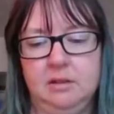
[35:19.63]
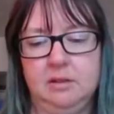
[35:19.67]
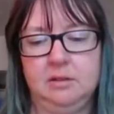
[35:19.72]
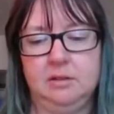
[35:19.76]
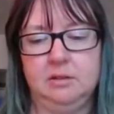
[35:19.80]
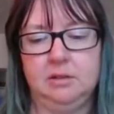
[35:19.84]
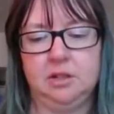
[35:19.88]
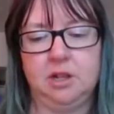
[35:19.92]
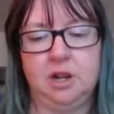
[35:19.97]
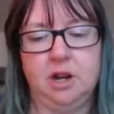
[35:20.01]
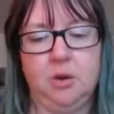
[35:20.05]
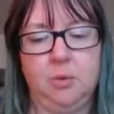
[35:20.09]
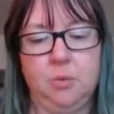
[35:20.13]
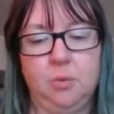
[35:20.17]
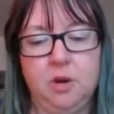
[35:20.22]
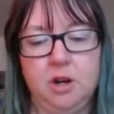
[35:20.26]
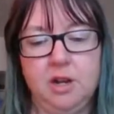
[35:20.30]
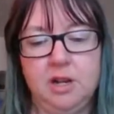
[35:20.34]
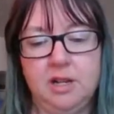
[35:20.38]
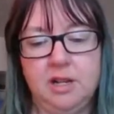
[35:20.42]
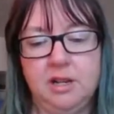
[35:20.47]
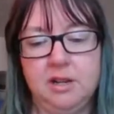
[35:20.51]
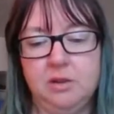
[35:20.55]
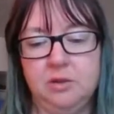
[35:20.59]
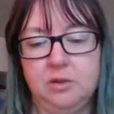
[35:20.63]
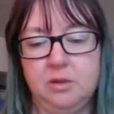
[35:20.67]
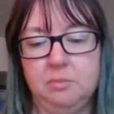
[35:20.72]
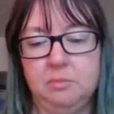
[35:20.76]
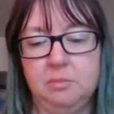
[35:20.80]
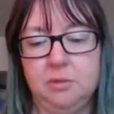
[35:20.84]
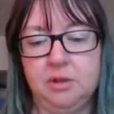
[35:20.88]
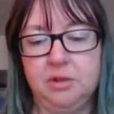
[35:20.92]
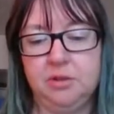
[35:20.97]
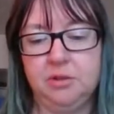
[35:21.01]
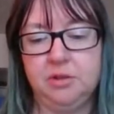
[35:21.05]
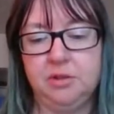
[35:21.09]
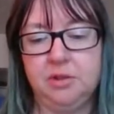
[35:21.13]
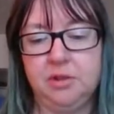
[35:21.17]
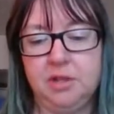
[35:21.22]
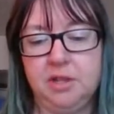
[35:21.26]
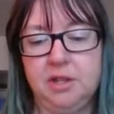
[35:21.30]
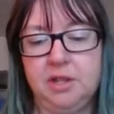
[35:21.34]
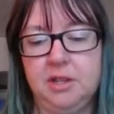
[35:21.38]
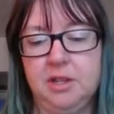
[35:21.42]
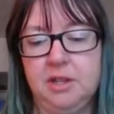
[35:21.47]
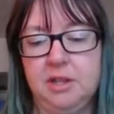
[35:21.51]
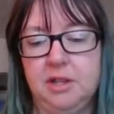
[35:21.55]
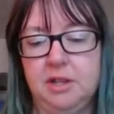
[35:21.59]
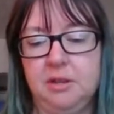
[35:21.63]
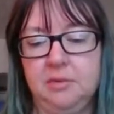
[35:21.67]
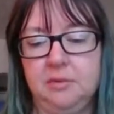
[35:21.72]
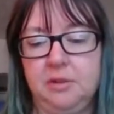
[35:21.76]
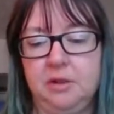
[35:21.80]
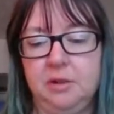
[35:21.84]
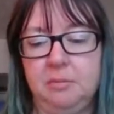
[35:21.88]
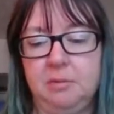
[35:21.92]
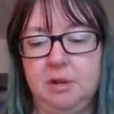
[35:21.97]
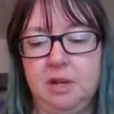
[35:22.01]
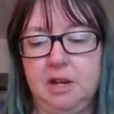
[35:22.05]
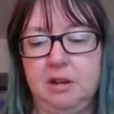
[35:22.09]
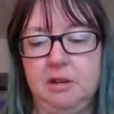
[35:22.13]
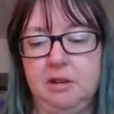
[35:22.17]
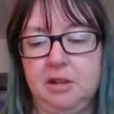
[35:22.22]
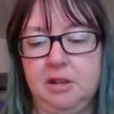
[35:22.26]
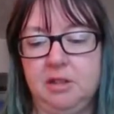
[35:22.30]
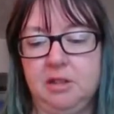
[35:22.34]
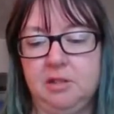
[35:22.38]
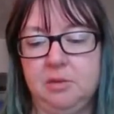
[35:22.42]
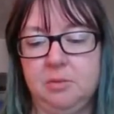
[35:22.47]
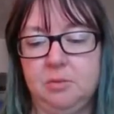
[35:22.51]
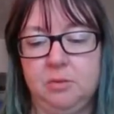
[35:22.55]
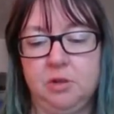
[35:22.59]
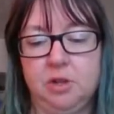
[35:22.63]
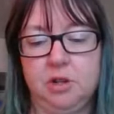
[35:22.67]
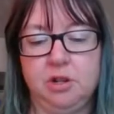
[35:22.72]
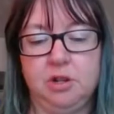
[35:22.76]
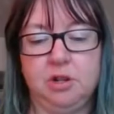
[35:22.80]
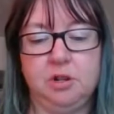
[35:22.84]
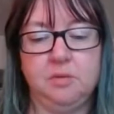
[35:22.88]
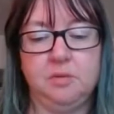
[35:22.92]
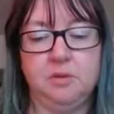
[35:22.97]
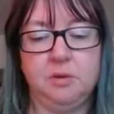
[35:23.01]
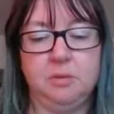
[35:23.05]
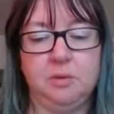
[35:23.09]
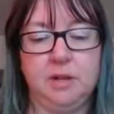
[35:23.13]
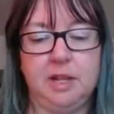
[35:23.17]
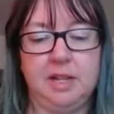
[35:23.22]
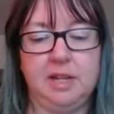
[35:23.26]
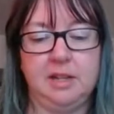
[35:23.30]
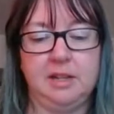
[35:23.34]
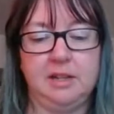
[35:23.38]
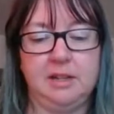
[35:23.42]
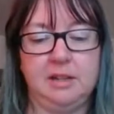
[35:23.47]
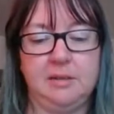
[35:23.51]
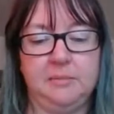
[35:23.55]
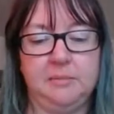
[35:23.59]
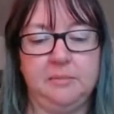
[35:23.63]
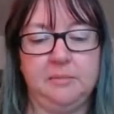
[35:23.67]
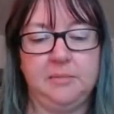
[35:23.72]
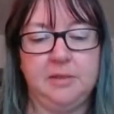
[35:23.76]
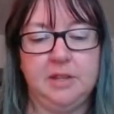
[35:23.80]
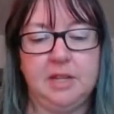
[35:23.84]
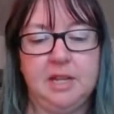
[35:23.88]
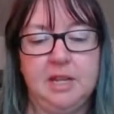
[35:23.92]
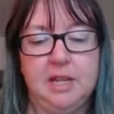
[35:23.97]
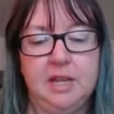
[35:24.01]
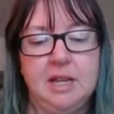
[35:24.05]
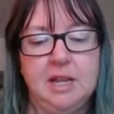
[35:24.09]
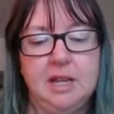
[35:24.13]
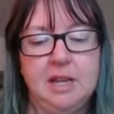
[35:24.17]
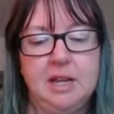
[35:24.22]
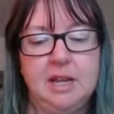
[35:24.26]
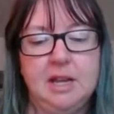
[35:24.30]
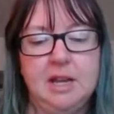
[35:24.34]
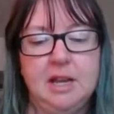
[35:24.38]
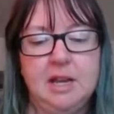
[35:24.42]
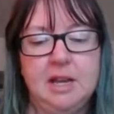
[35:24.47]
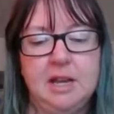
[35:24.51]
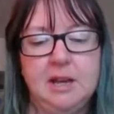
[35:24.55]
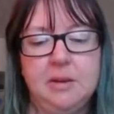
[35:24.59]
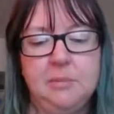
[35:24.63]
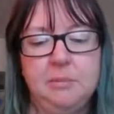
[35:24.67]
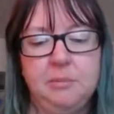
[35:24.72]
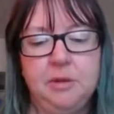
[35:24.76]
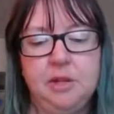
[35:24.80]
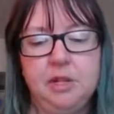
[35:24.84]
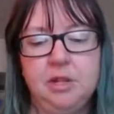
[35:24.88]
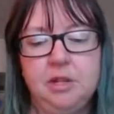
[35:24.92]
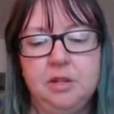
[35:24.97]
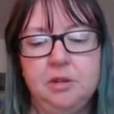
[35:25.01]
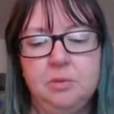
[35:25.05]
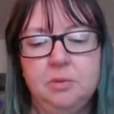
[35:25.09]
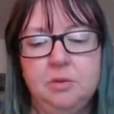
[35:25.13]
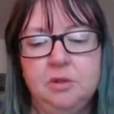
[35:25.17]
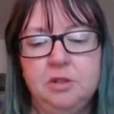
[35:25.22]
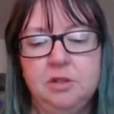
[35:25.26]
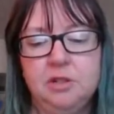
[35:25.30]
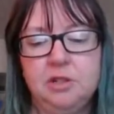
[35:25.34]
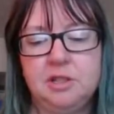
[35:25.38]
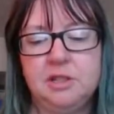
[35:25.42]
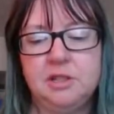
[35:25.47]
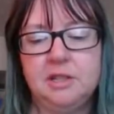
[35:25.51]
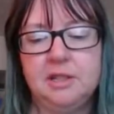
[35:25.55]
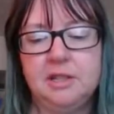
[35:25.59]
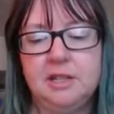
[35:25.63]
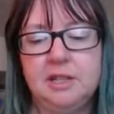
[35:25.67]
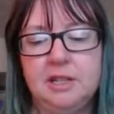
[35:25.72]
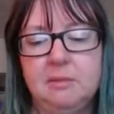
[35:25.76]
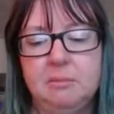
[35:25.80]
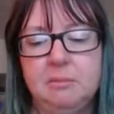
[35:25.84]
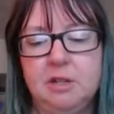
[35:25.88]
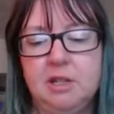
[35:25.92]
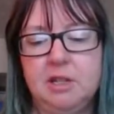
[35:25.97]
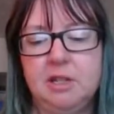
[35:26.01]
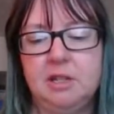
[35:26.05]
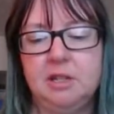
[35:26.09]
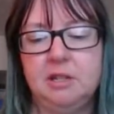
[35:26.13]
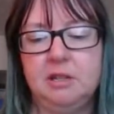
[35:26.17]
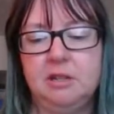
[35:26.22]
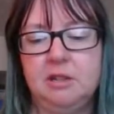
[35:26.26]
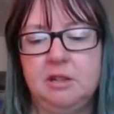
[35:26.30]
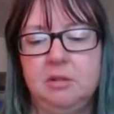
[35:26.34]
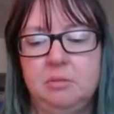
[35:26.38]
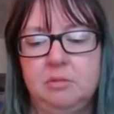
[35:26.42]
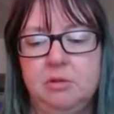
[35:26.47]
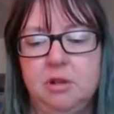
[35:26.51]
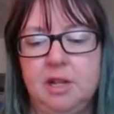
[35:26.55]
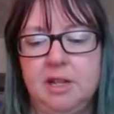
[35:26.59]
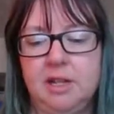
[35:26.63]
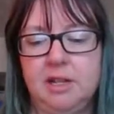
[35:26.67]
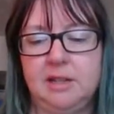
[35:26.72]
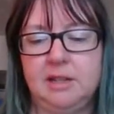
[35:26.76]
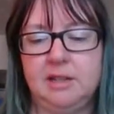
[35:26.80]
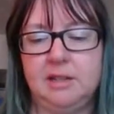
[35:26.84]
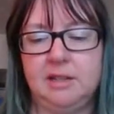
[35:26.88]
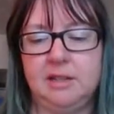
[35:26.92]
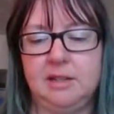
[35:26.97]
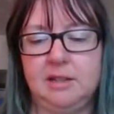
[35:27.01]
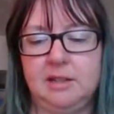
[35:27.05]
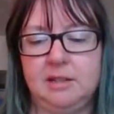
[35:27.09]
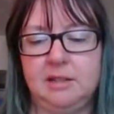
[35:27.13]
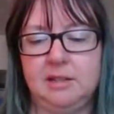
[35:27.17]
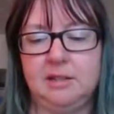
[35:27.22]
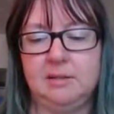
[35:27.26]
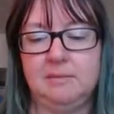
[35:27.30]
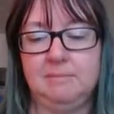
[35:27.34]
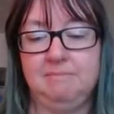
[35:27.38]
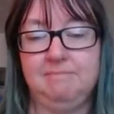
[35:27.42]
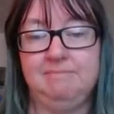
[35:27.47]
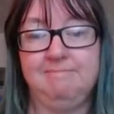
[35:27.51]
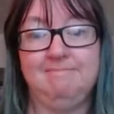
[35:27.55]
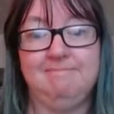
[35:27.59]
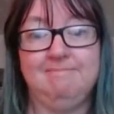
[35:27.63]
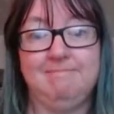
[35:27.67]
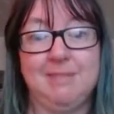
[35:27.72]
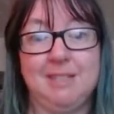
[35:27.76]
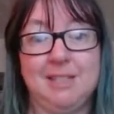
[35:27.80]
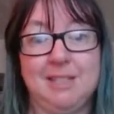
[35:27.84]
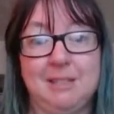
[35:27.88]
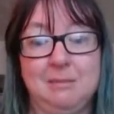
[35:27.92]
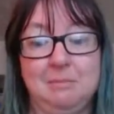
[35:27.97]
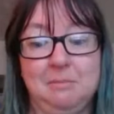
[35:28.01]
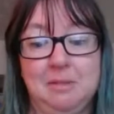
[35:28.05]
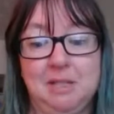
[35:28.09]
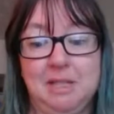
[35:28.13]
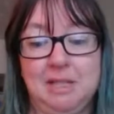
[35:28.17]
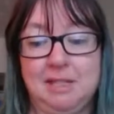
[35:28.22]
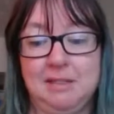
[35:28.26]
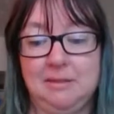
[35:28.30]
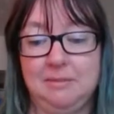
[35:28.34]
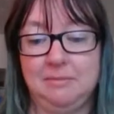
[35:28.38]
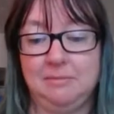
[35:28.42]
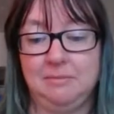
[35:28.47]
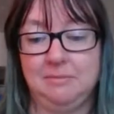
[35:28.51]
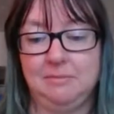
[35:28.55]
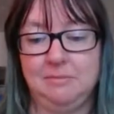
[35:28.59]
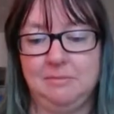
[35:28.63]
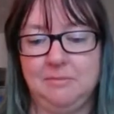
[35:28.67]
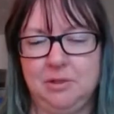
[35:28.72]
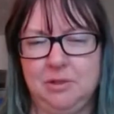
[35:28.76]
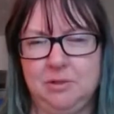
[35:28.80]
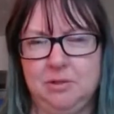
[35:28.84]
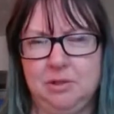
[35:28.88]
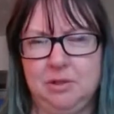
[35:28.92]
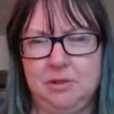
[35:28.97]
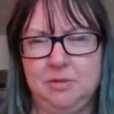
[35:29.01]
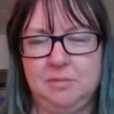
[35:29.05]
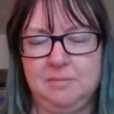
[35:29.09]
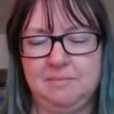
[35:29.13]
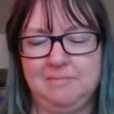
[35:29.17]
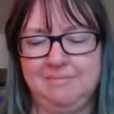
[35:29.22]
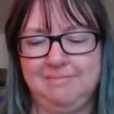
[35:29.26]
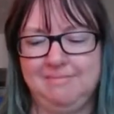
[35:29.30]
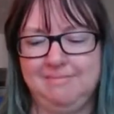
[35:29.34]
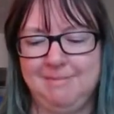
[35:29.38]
or both of your parents were overweight, but you were slim until your pregnancies. That's me, sort of.